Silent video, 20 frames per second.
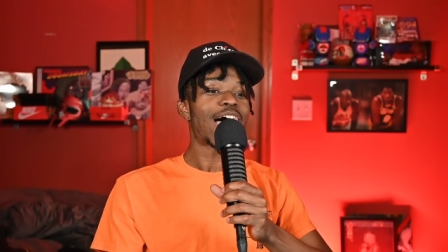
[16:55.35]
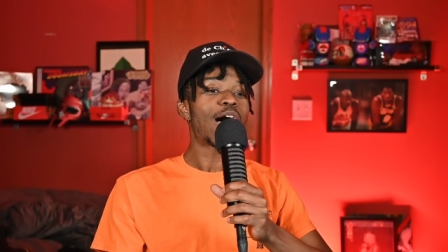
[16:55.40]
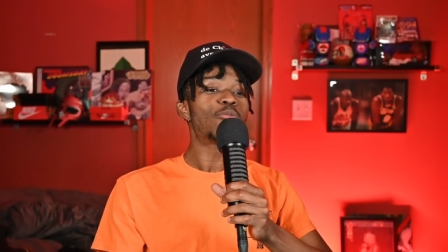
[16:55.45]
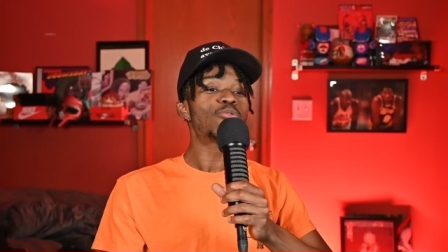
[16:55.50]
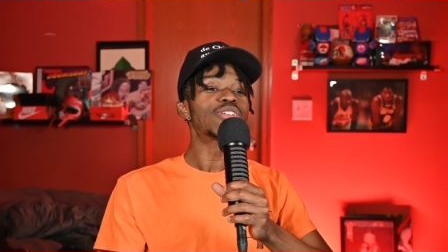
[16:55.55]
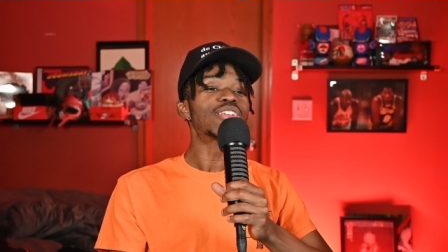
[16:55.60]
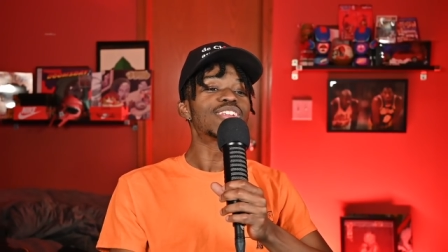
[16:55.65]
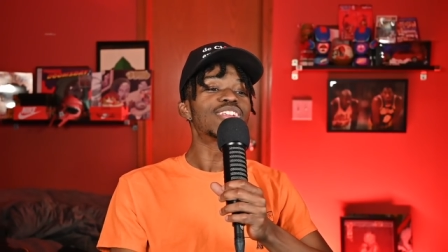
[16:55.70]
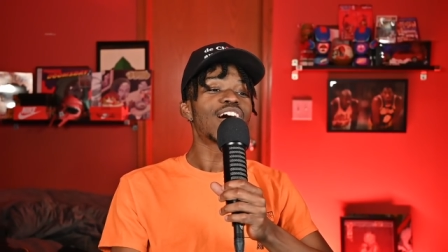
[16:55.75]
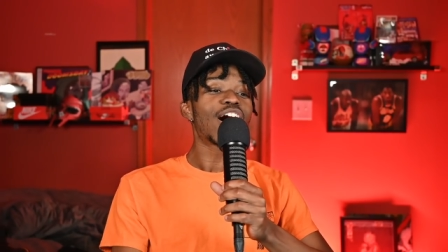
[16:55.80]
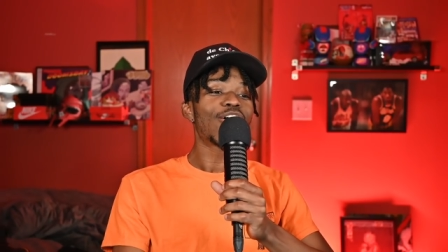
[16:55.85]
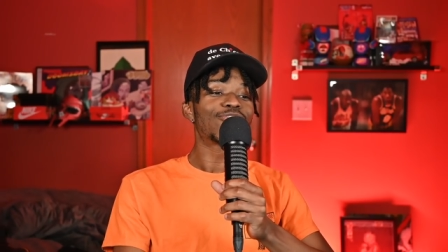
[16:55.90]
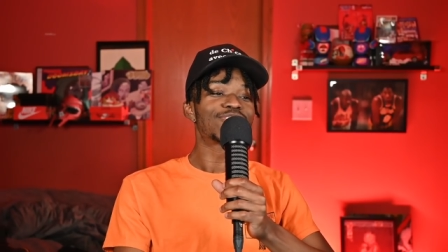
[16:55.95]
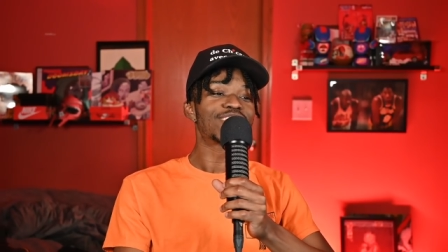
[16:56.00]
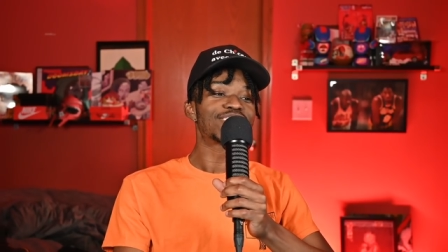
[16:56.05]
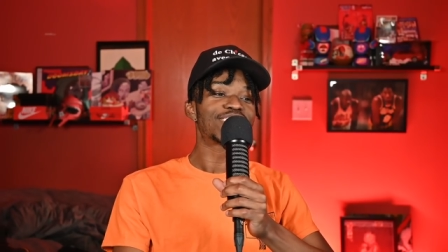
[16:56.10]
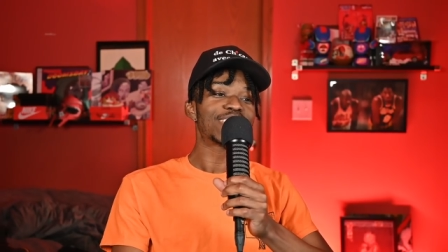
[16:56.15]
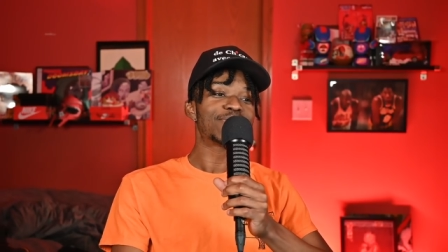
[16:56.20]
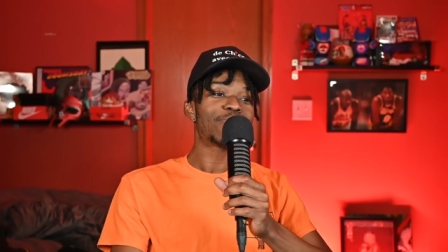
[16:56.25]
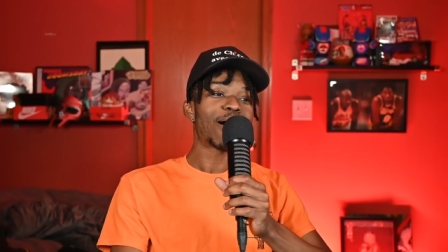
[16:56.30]
I would love
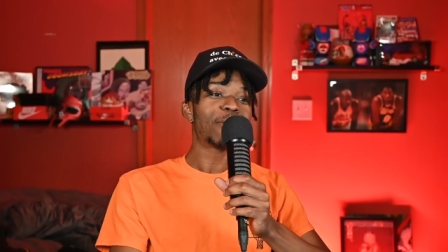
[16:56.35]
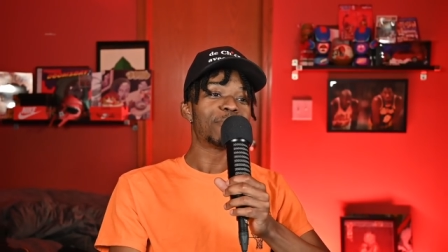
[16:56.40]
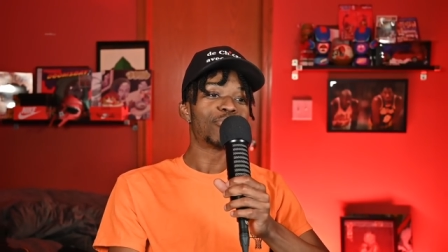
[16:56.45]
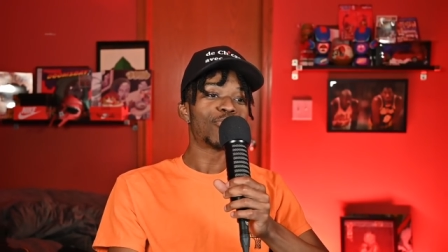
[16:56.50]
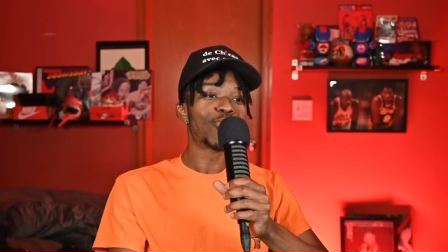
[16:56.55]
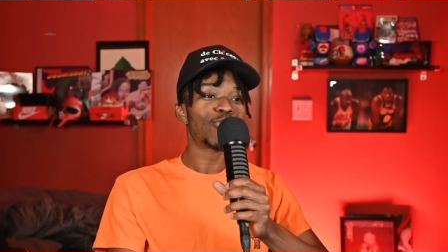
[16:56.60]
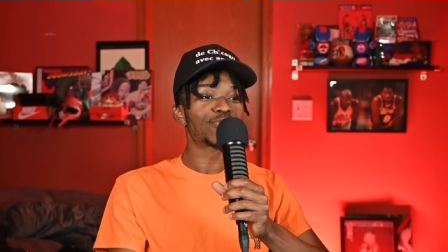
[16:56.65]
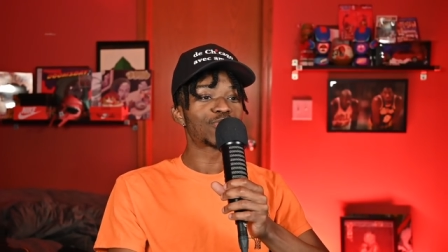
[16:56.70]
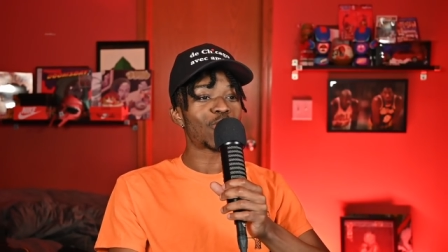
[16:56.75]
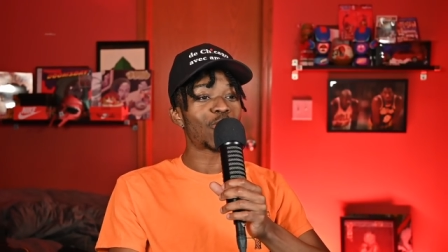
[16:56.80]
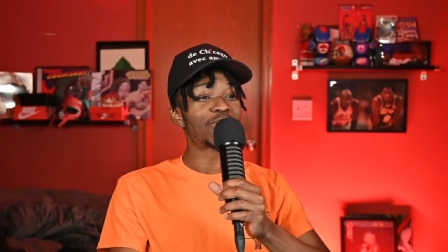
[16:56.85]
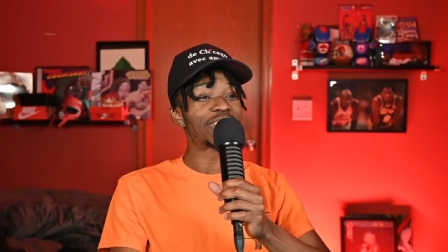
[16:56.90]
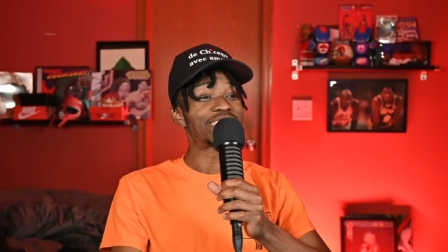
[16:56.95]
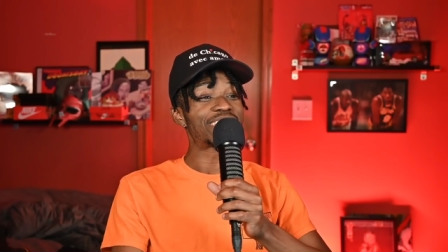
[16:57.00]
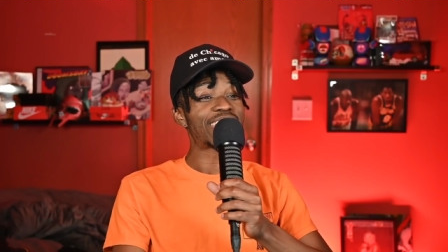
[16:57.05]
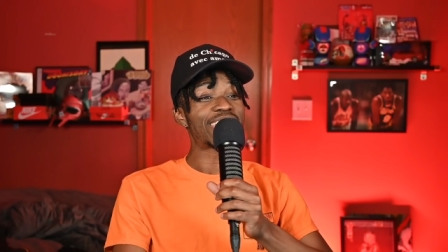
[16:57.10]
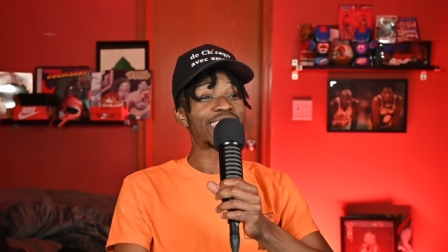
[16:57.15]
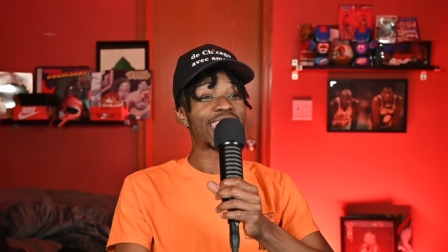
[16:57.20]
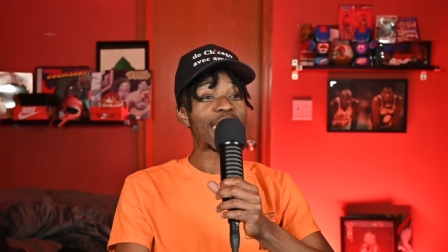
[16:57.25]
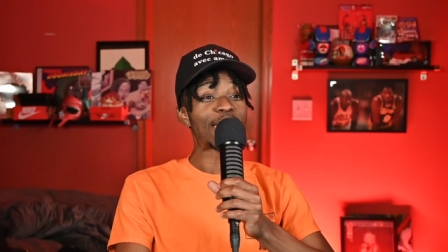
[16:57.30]
to see my Bulls go on a
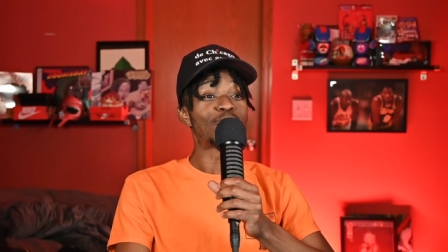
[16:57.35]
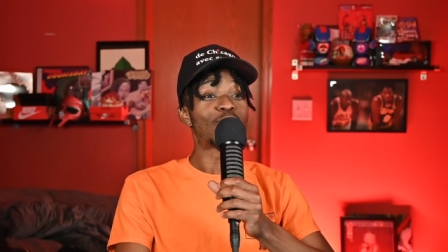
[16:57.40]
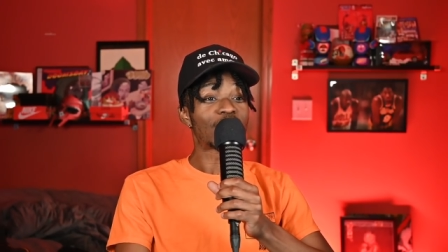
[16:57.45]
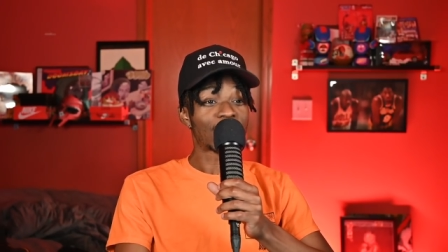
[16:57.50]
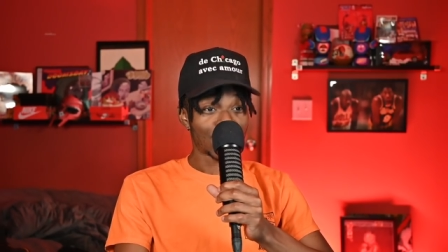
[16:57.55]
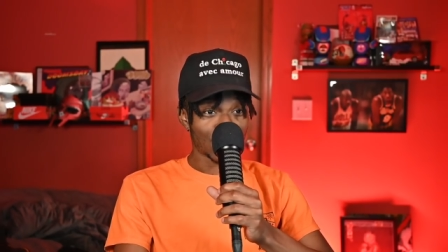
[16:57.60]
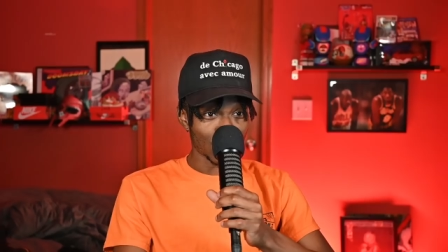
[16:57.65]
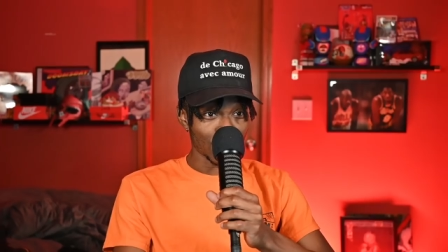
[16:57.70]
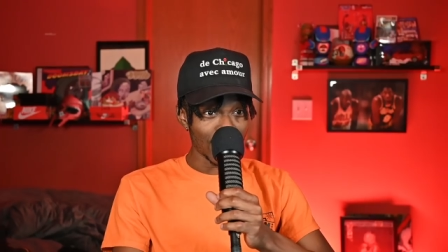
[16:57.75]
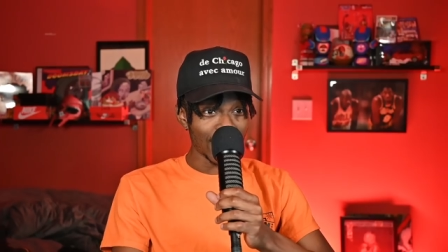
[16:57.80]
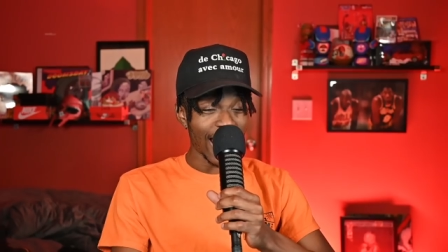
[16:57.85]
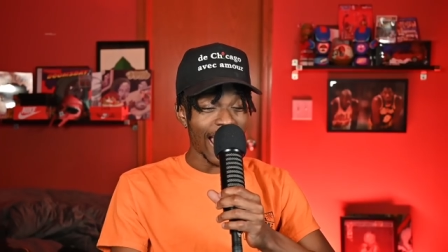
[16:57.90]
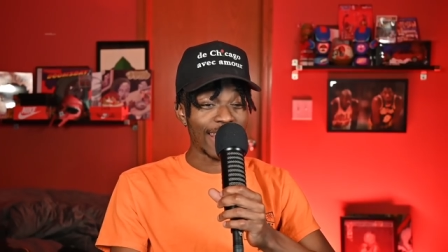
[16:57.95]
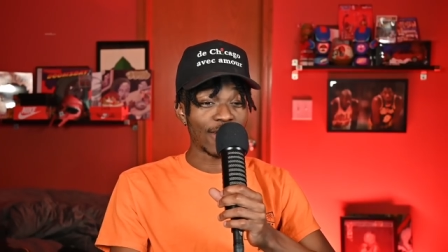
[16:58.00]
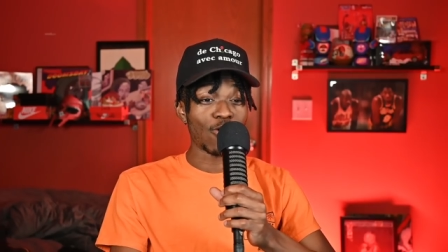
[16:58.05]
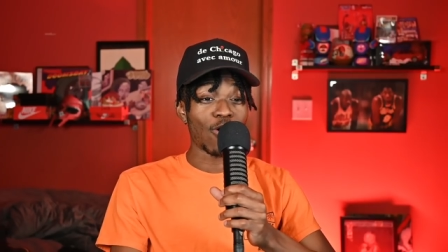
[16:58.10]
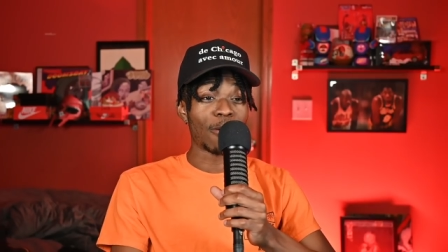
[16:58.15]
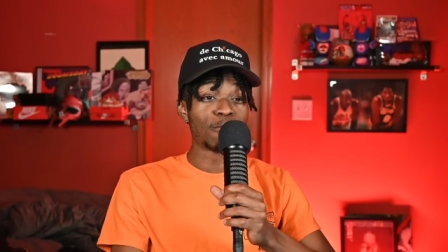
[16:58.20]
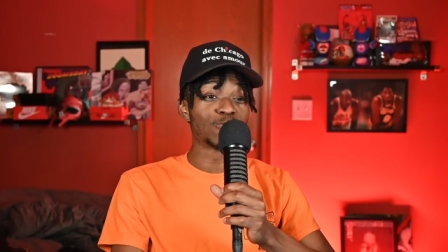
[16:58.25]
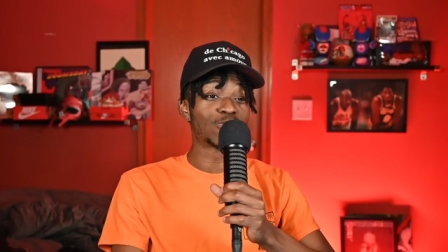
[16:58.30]
10 game winning streak. I
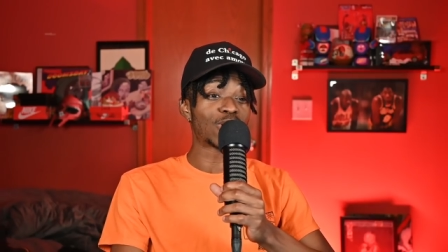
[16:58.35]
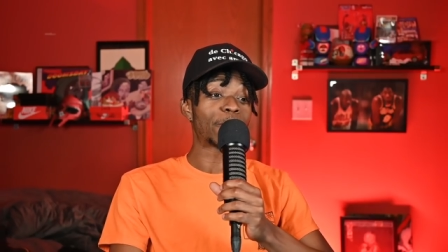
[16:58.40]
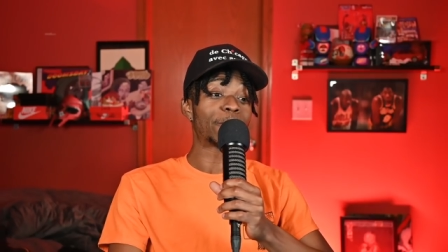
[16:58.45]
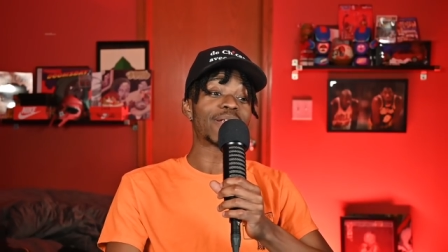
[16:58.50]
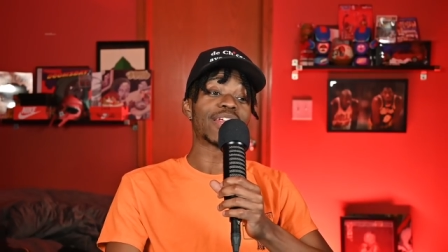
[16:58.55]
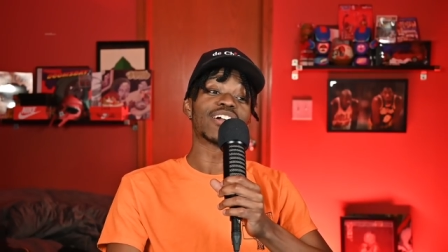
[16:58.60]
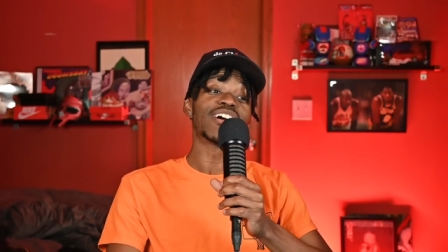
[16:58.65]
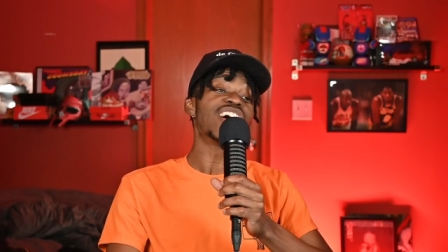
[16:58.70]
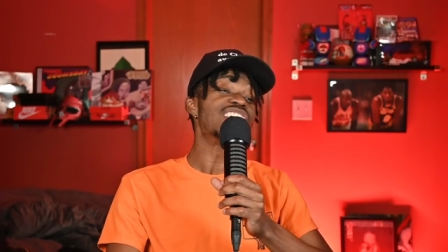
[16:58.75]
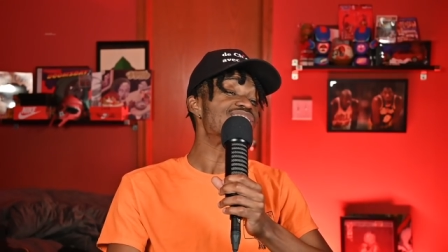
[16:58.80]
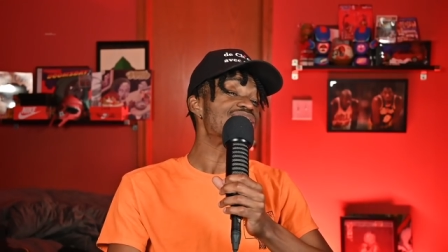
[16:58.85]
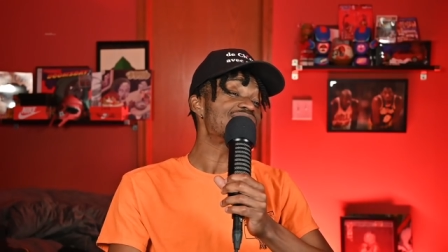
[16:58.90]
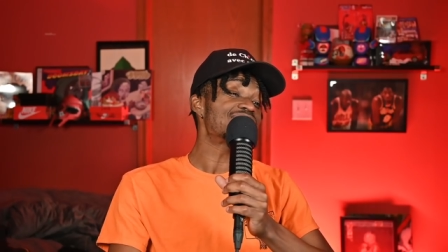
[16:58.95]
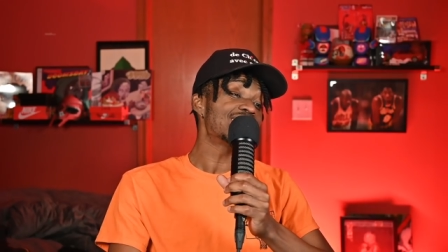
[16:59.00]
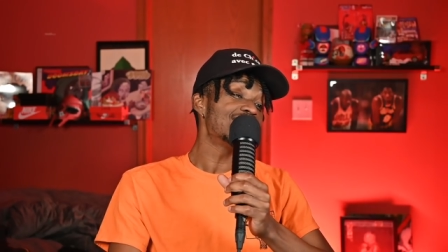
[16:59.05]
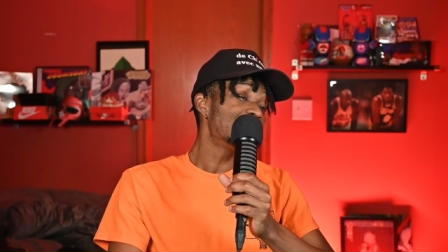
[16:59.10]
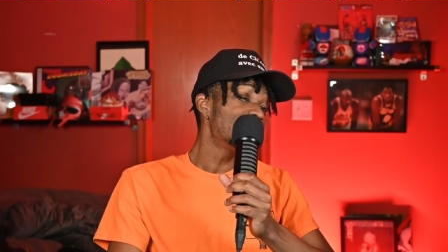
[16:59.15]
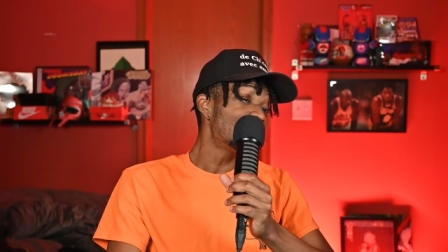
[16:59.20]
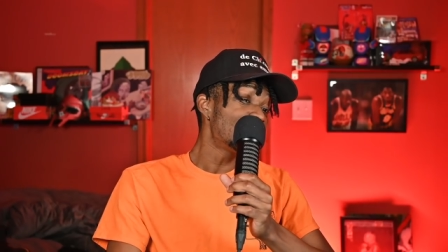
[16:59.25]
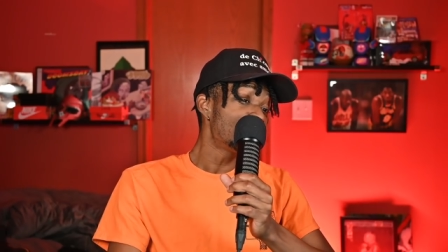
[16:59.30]
know I'm jumping the gun just a
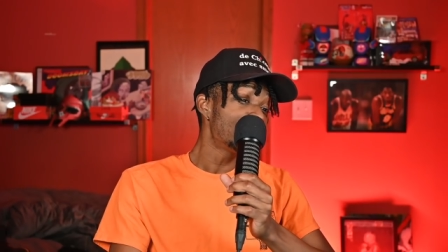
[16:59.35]
little